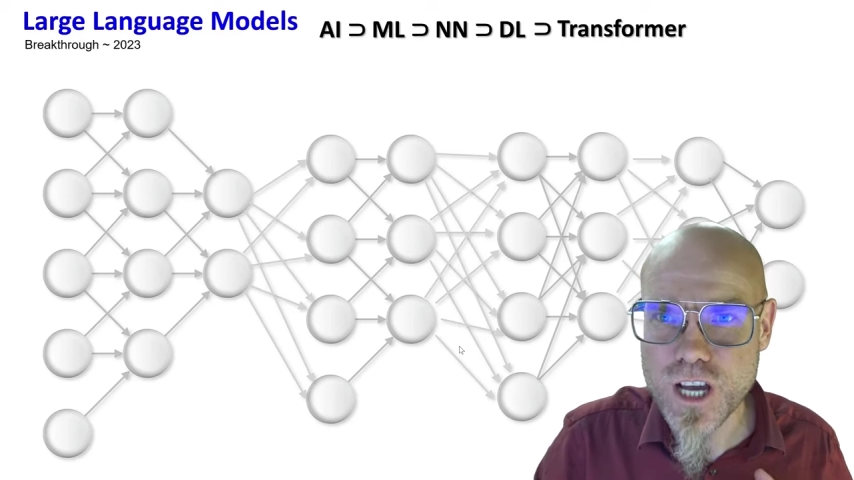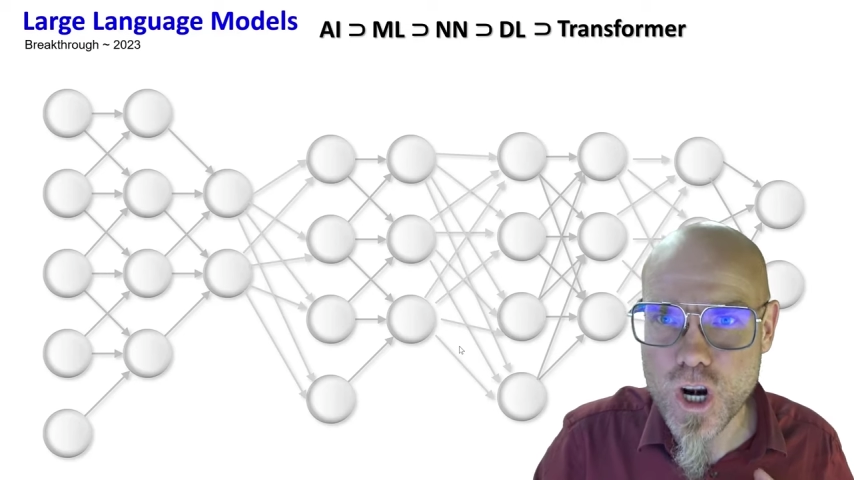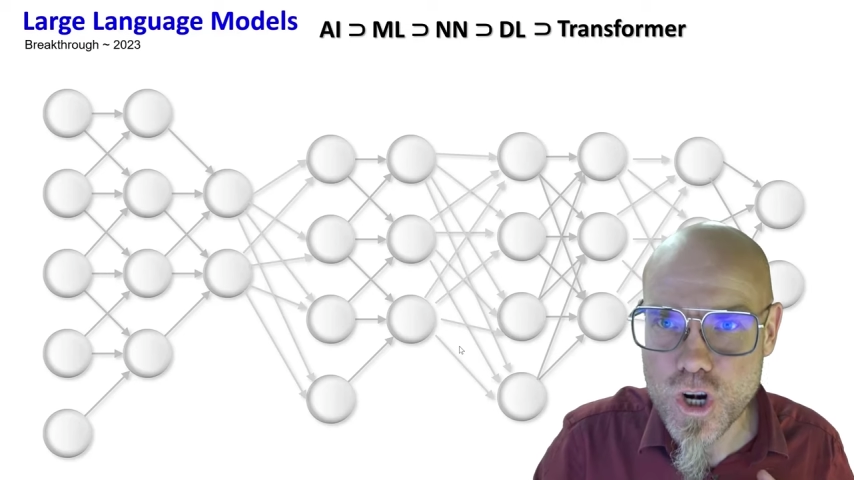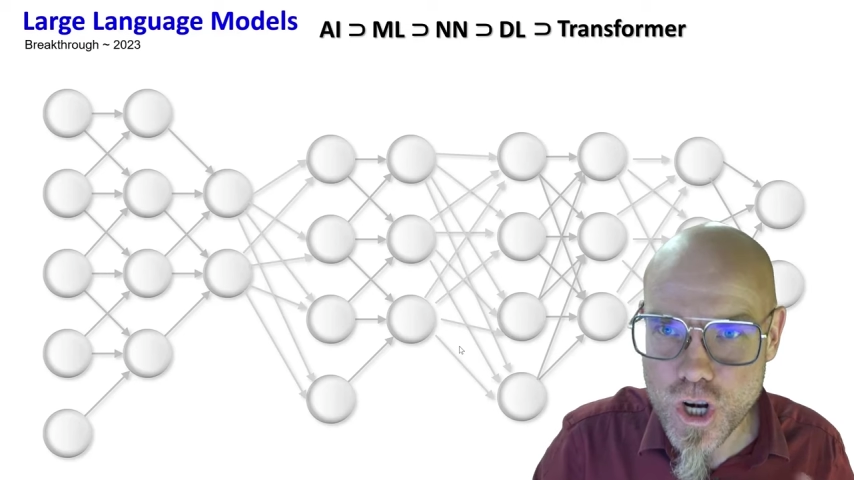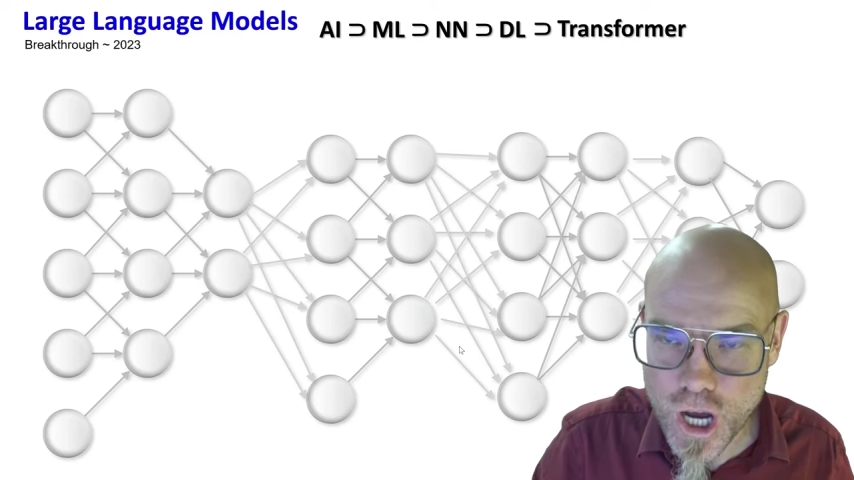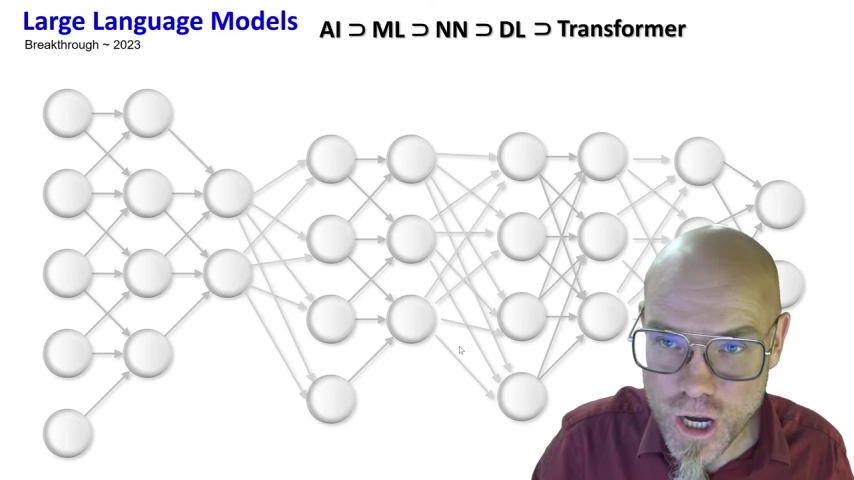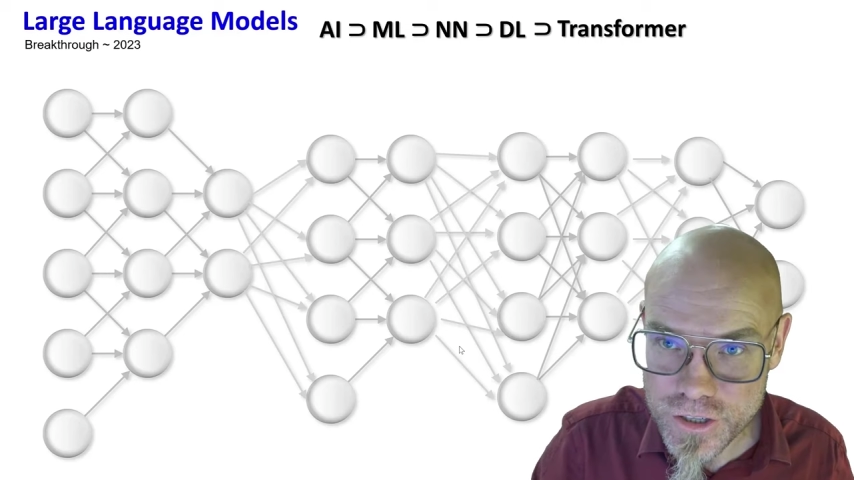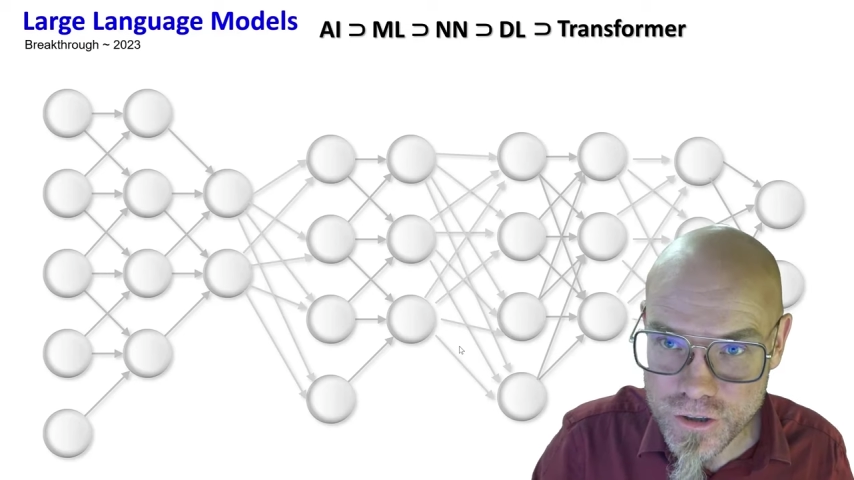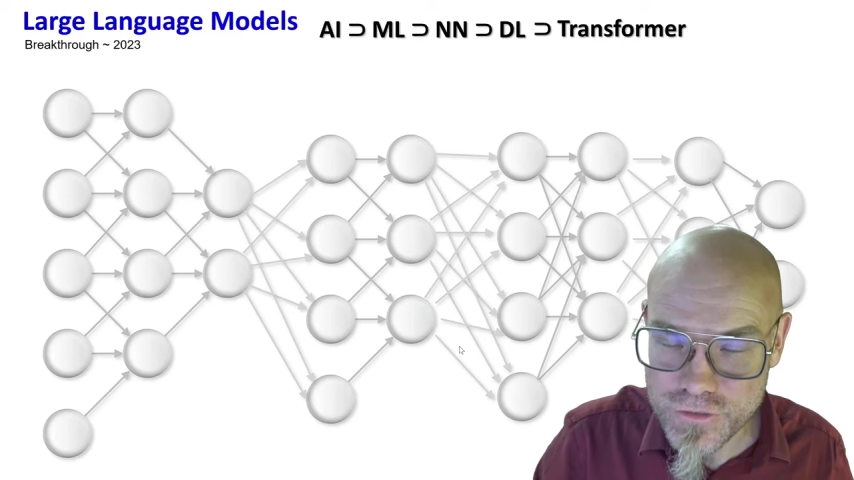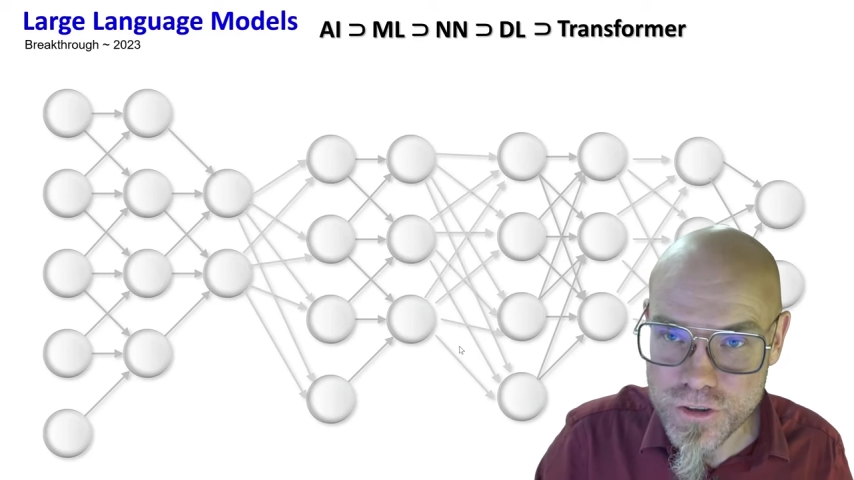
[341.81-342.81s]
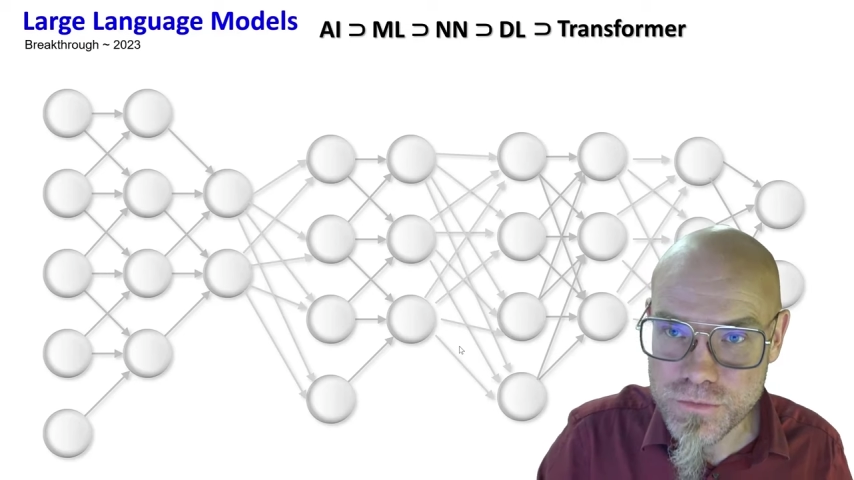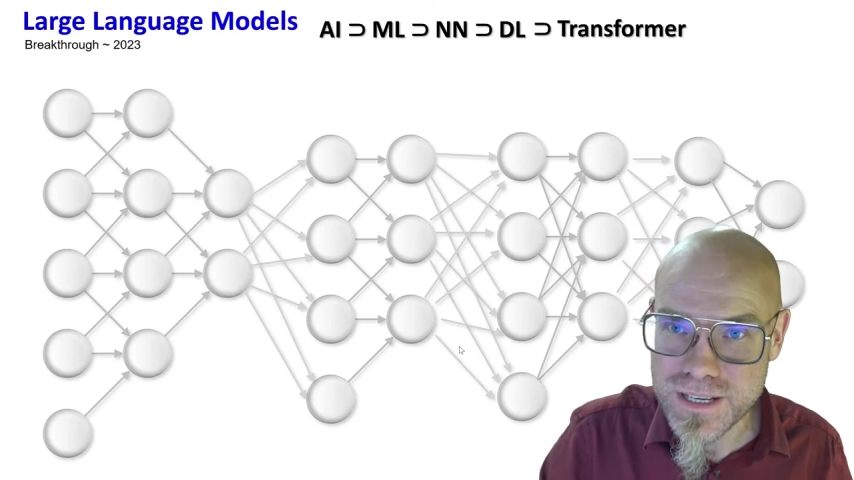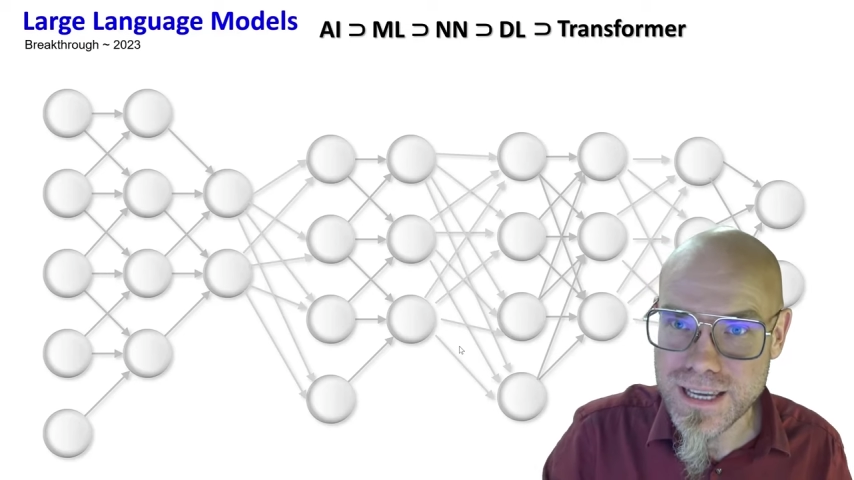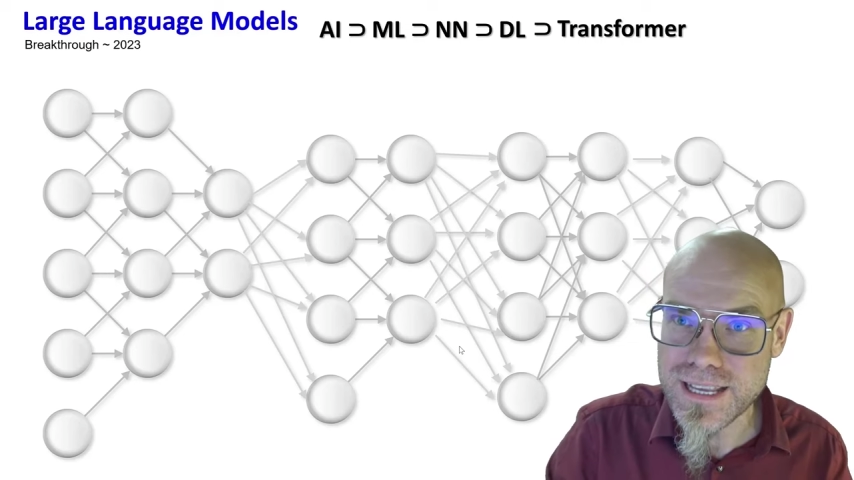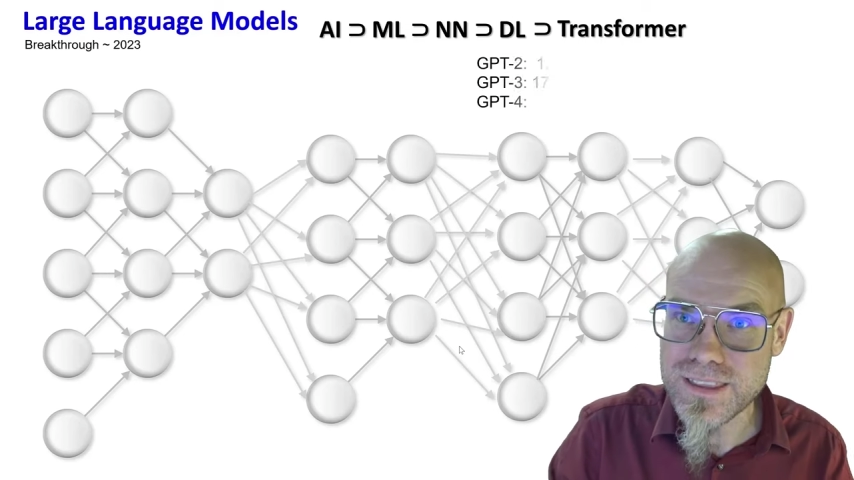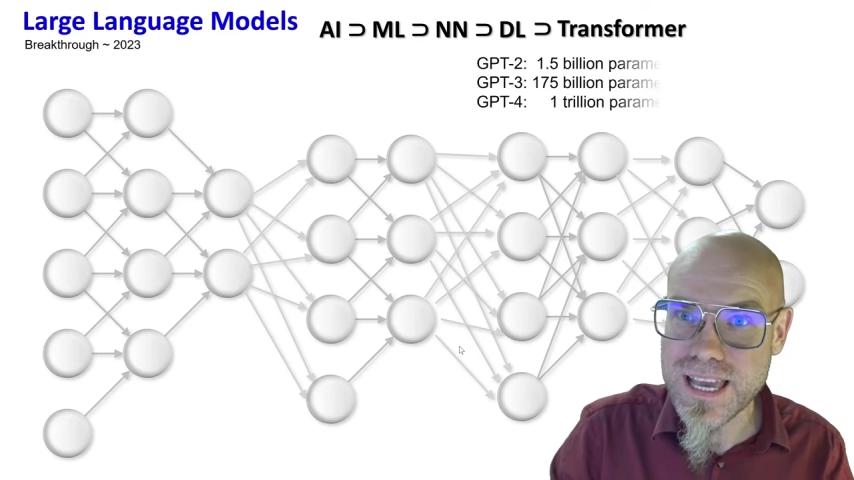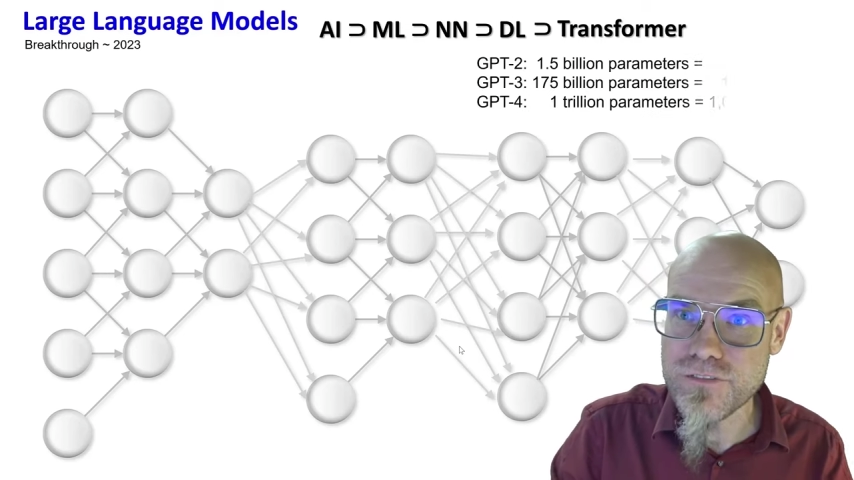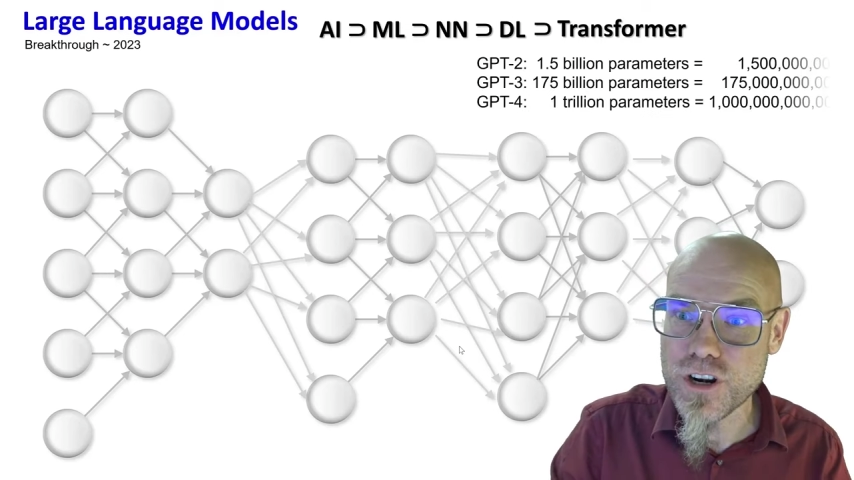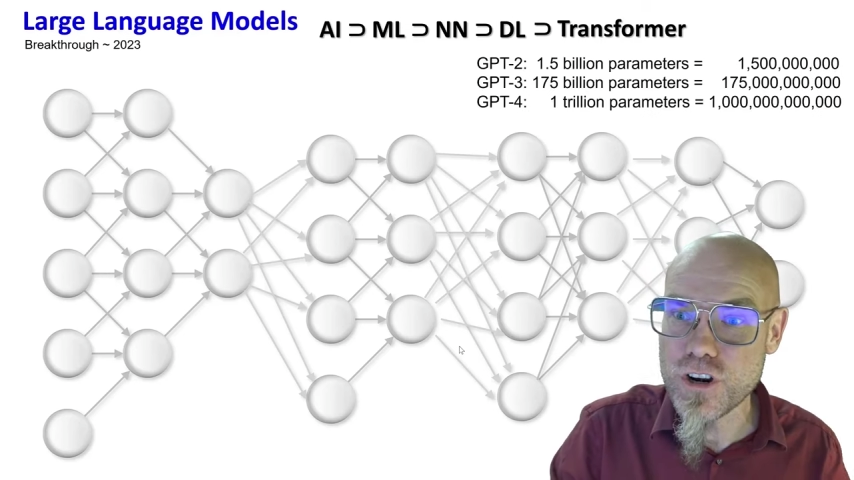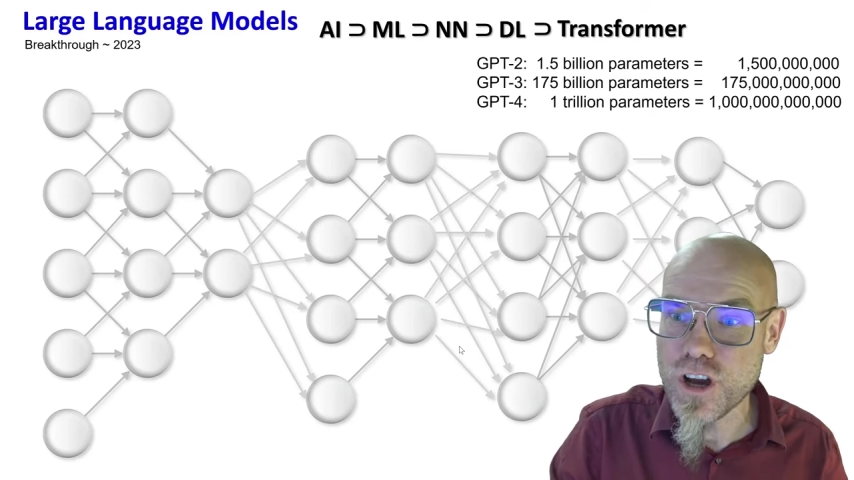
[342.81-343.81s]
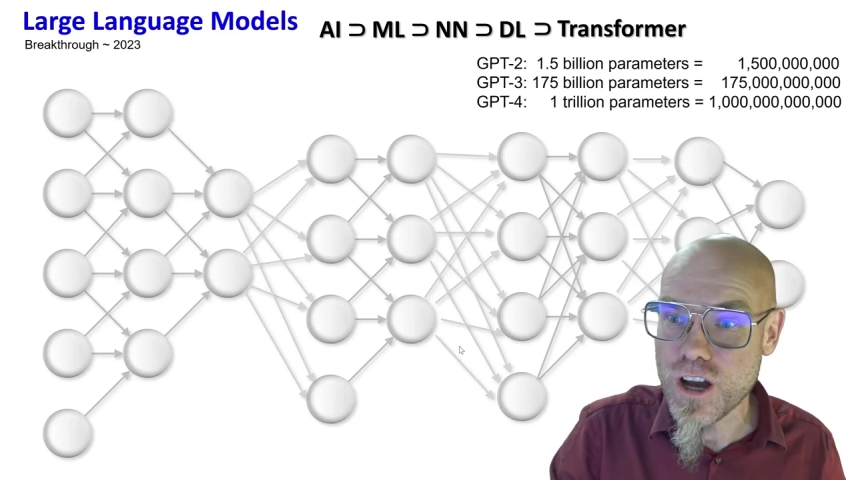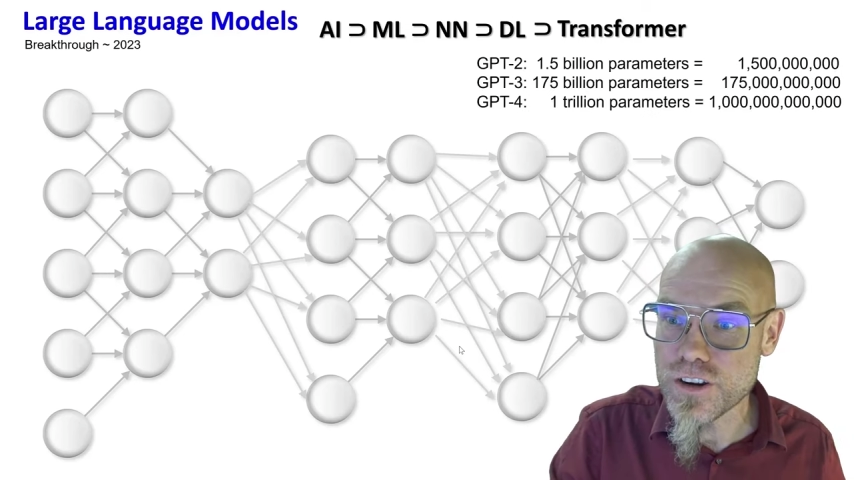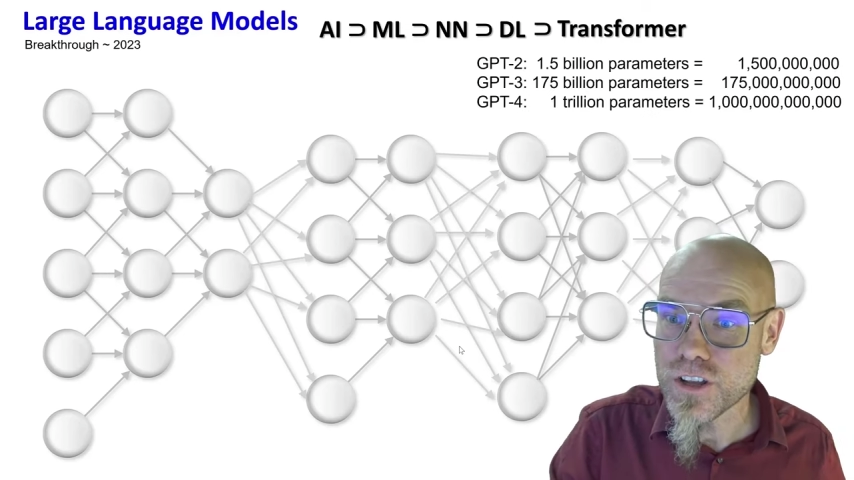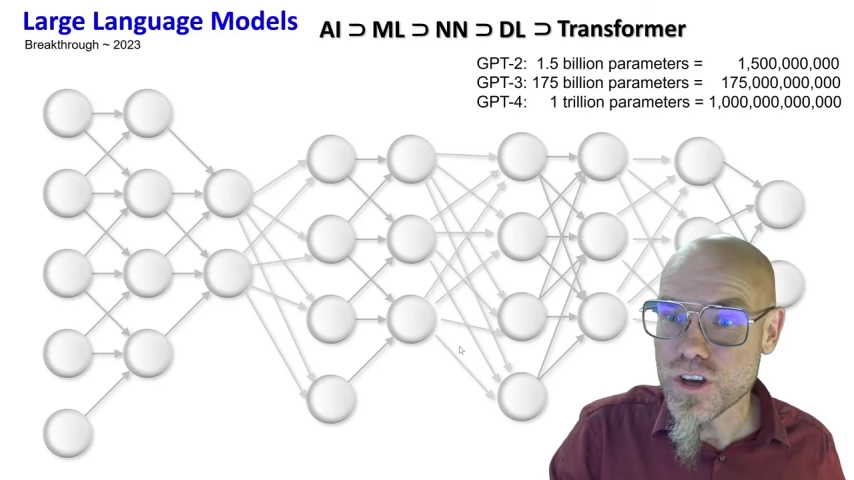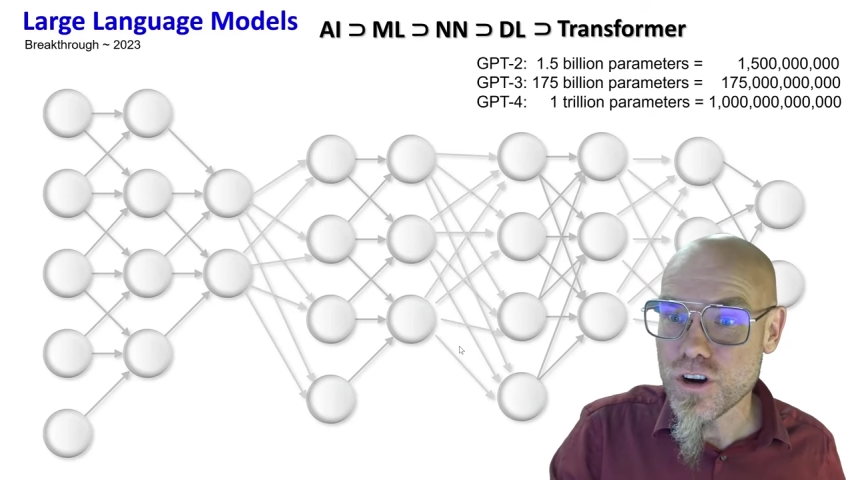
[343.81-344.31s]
a lot of human data and they have a lot